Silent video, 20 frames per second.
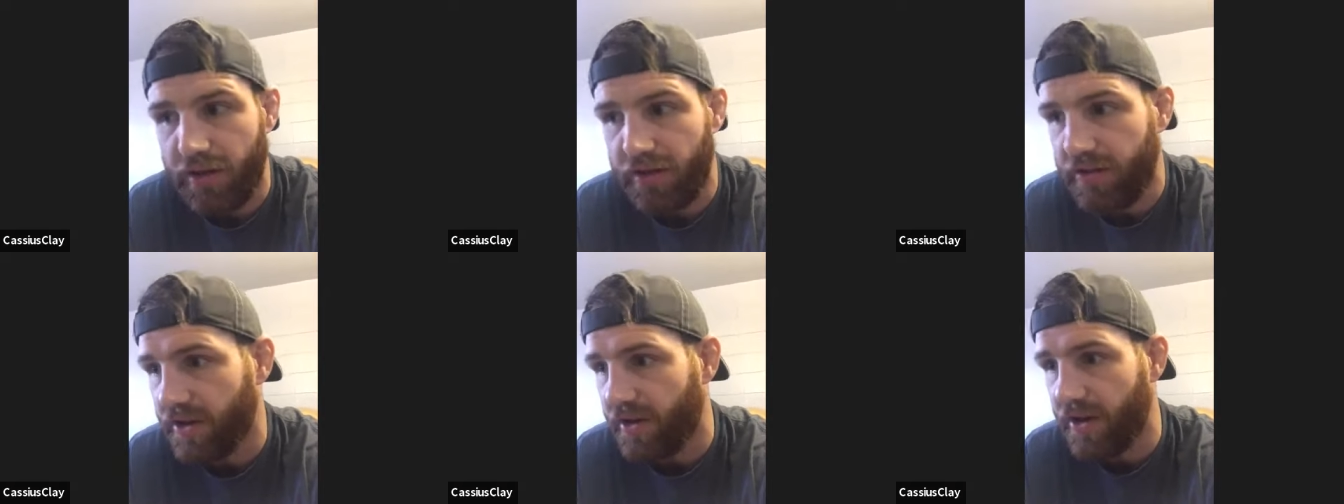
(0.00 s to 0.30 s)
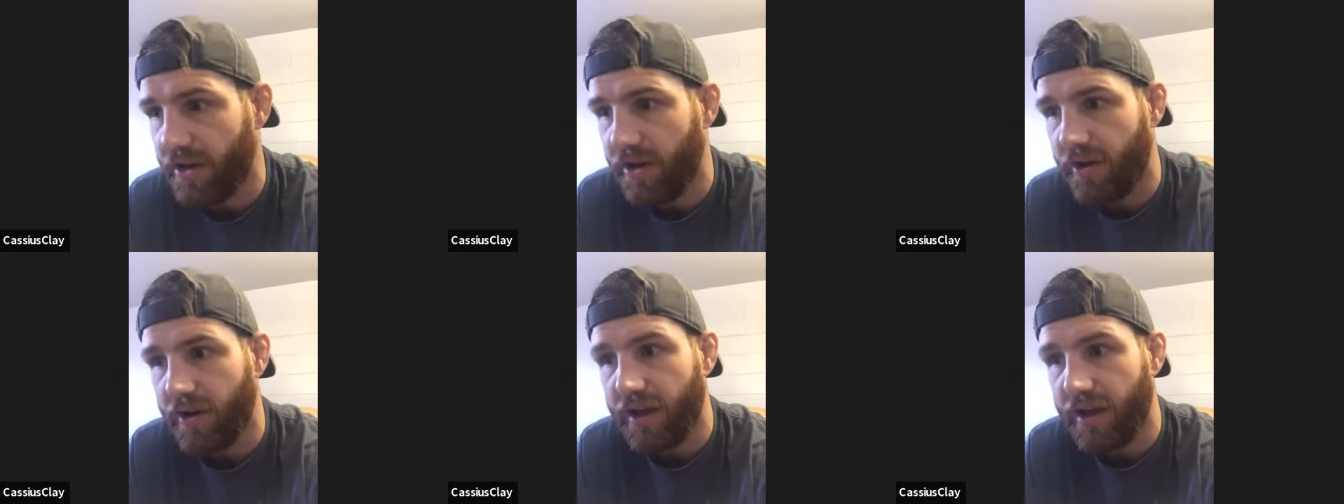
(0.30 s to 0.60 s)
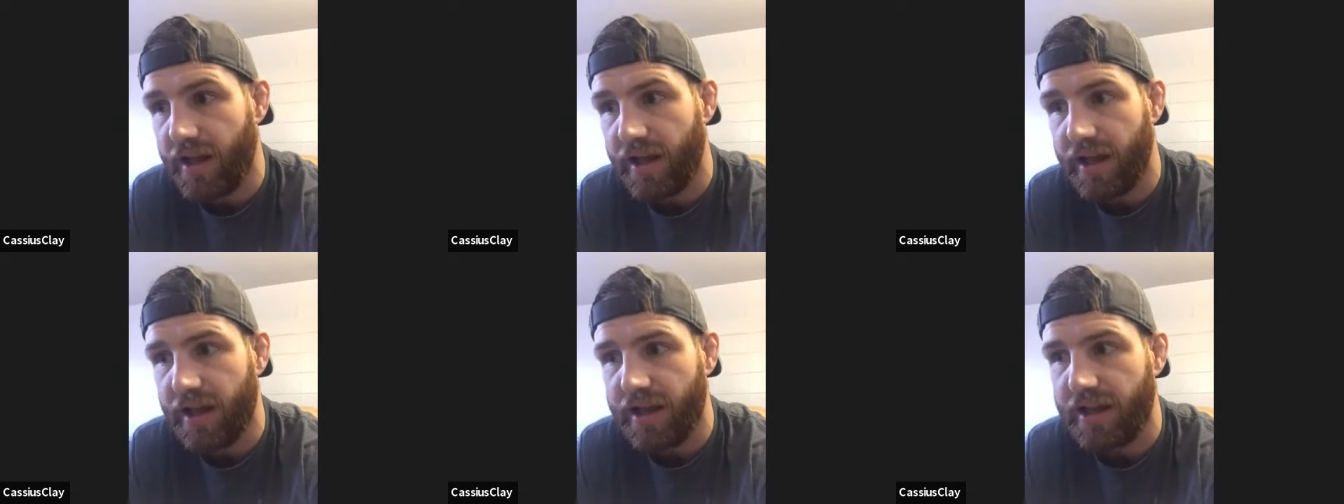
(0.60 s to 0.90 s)
you
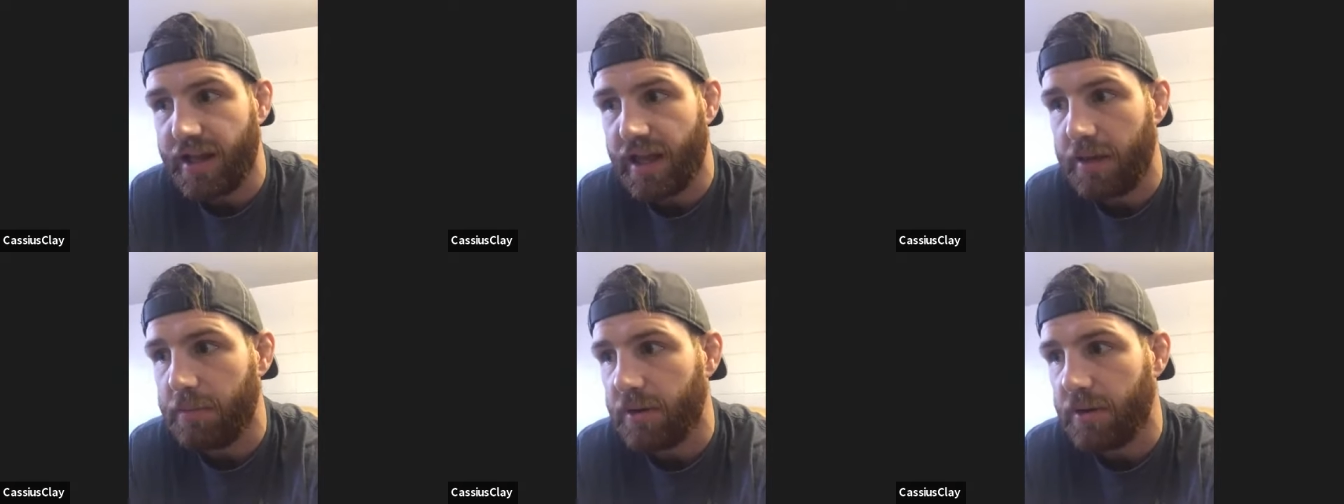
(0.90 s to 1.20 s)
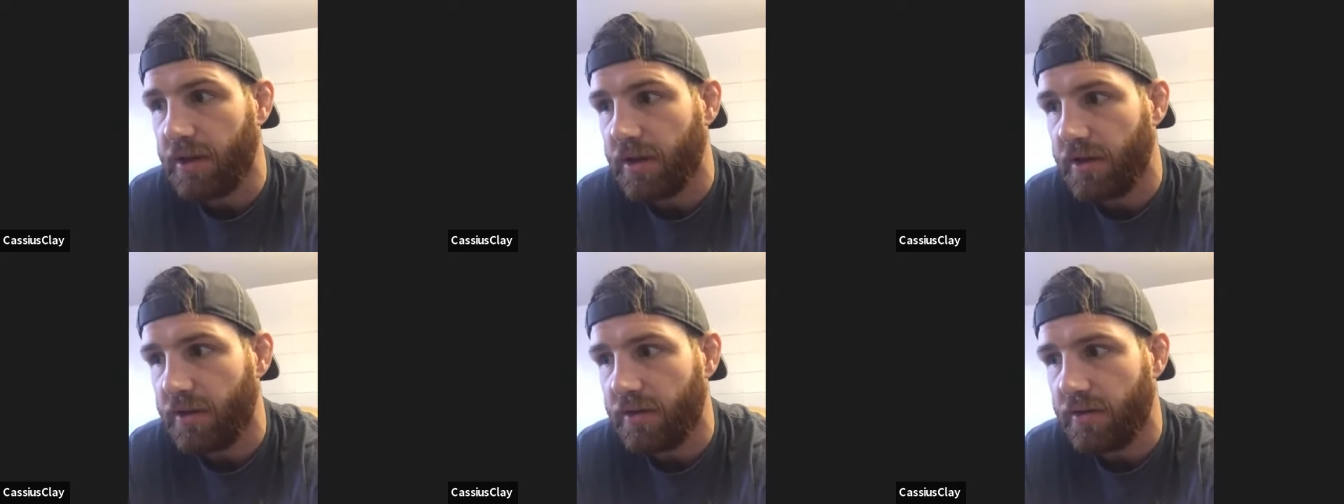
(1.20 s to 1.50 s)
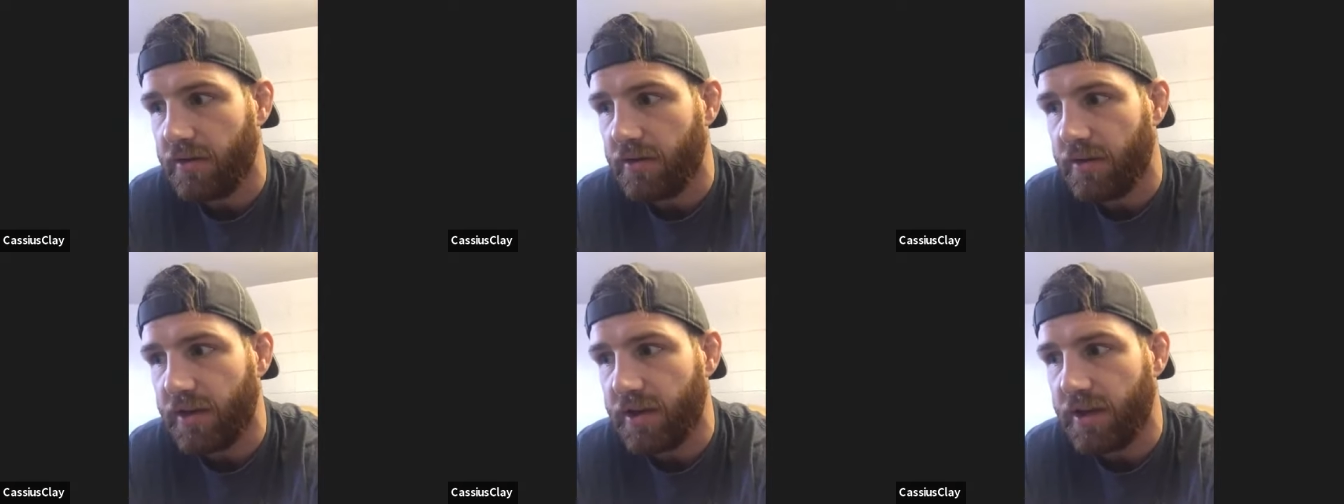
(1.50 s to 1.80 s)
know, it gave me
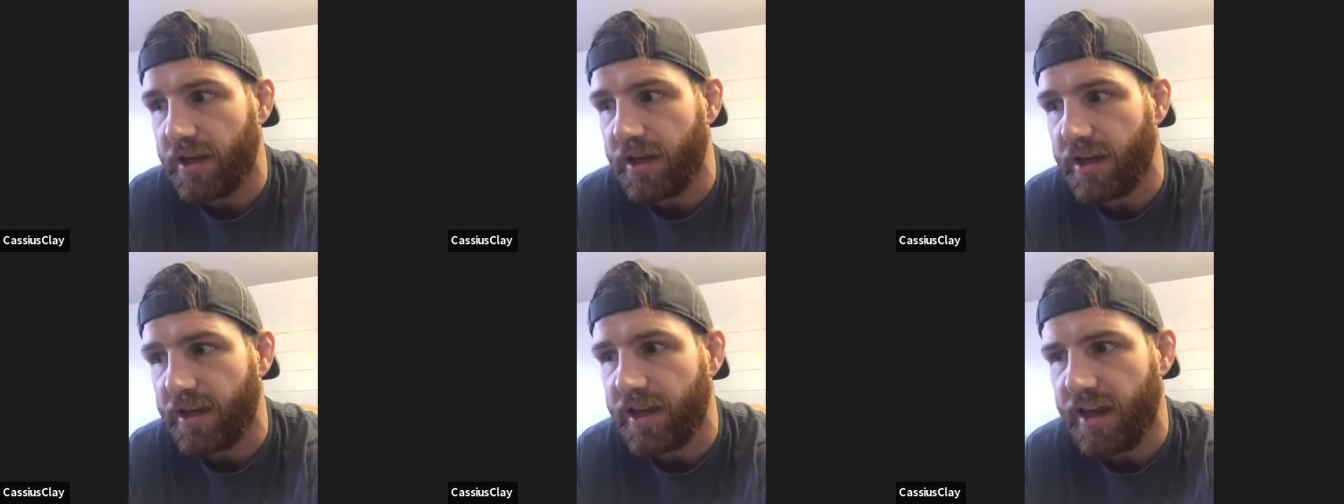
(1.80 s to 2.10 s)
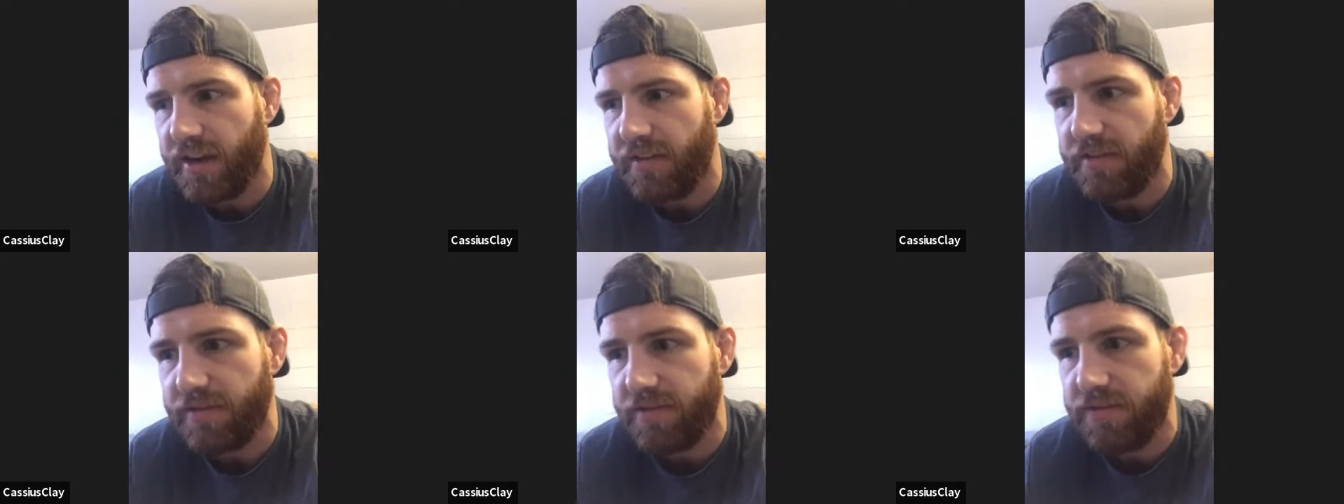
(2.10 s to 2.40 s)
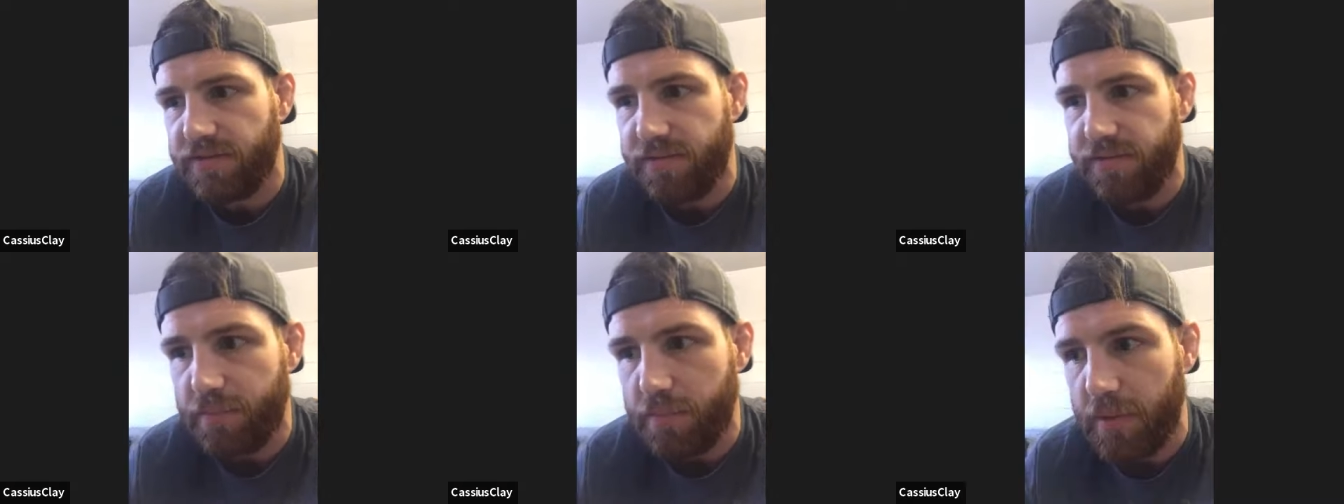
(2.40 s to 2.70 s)

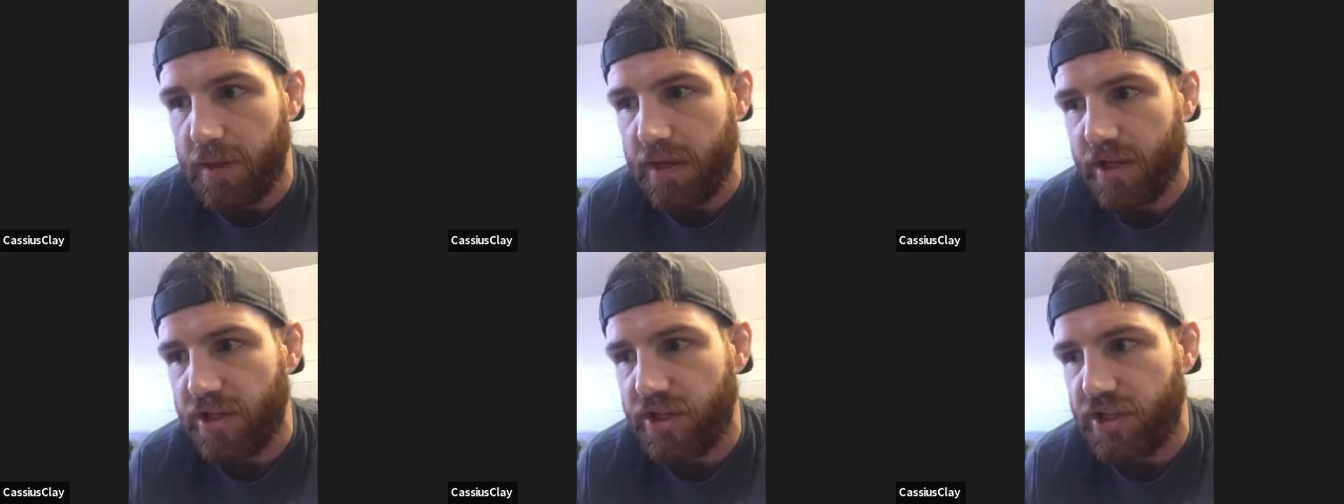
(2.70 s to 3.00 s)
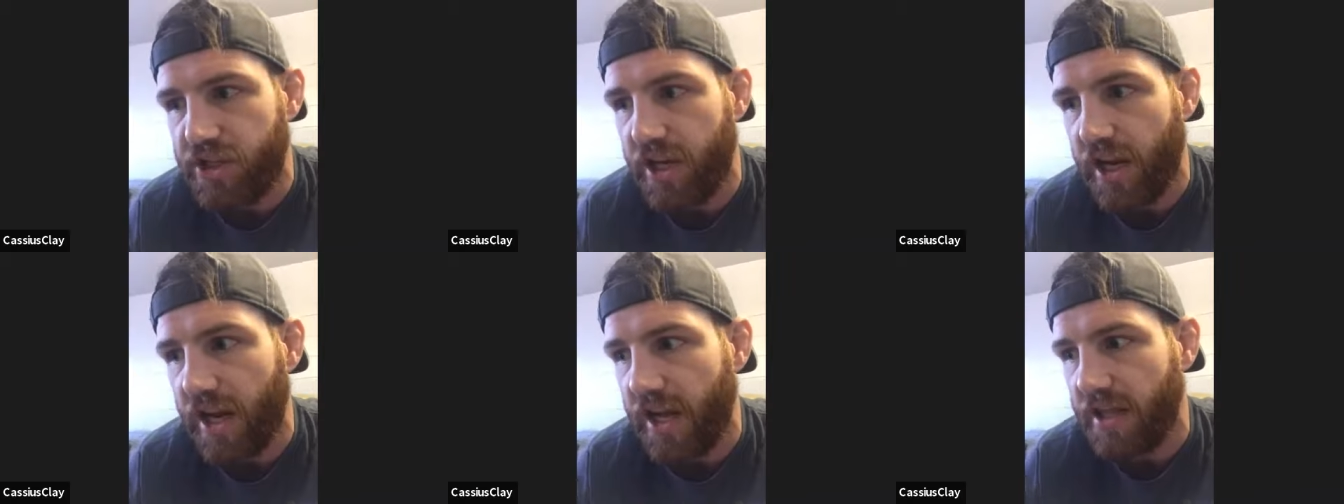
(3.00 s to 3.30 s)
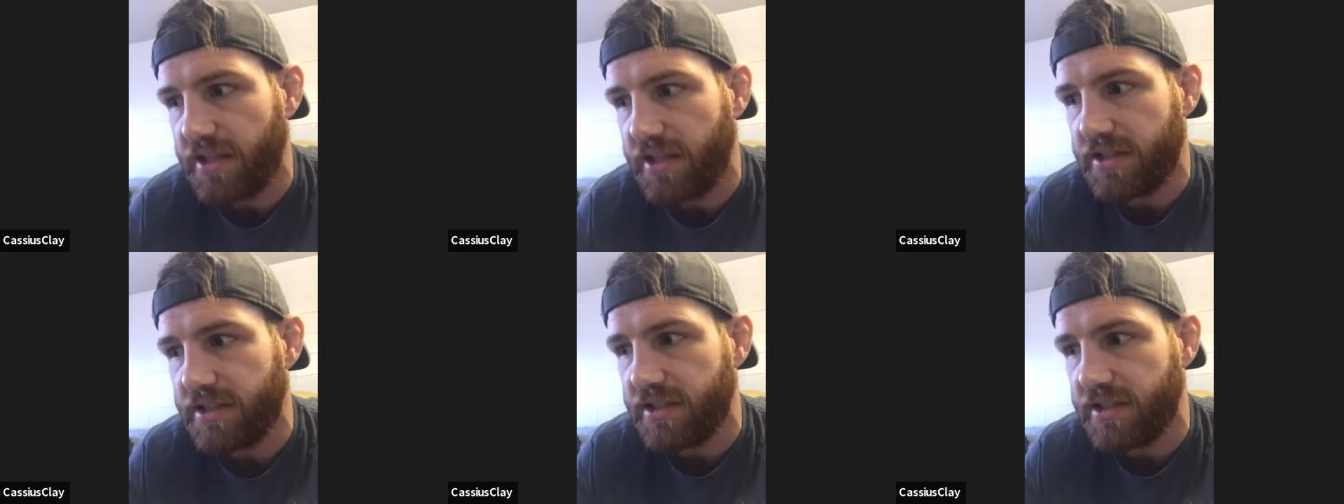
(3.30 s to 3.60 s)
a
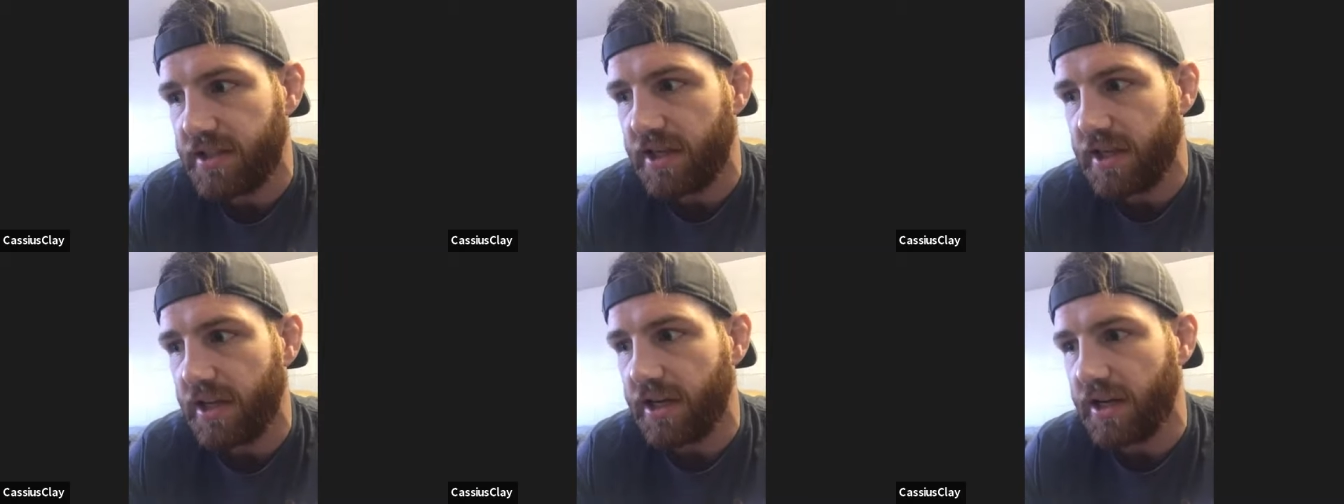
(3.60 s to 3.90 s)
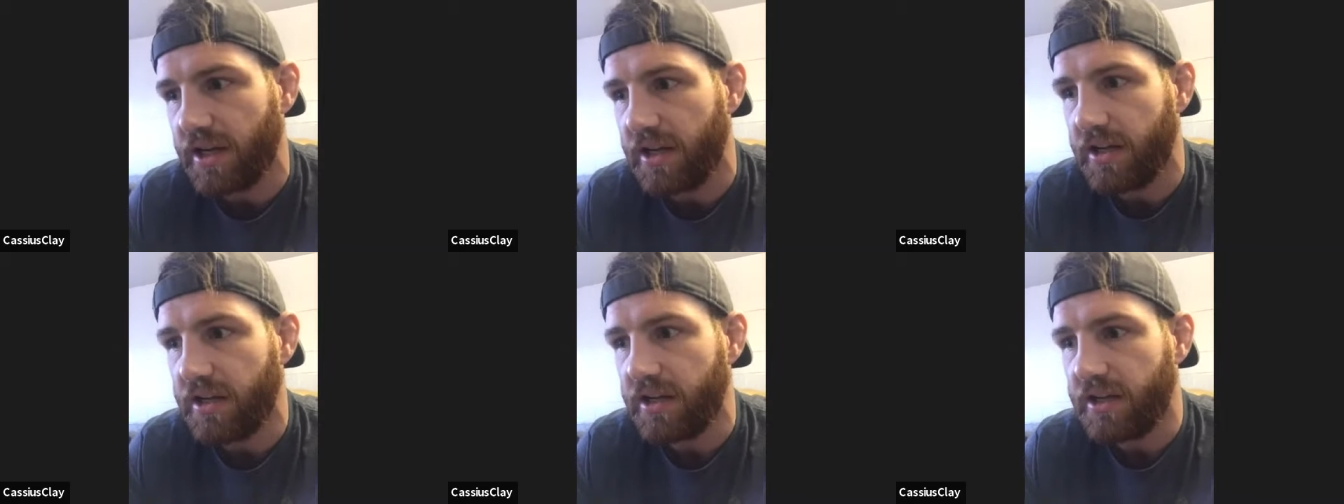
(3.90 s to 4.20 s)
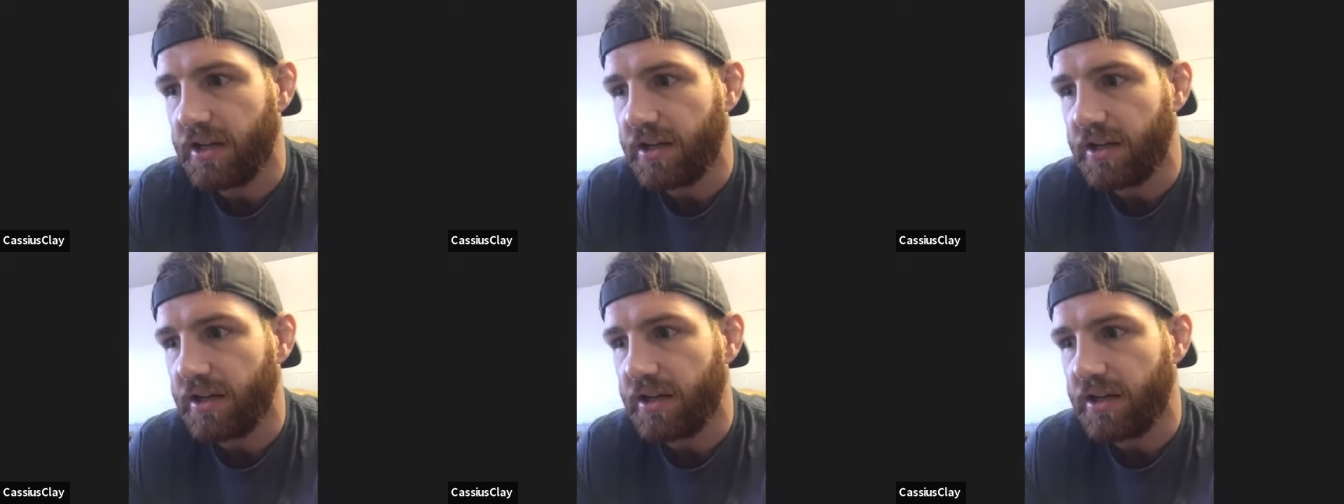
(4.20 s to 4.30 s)
chance to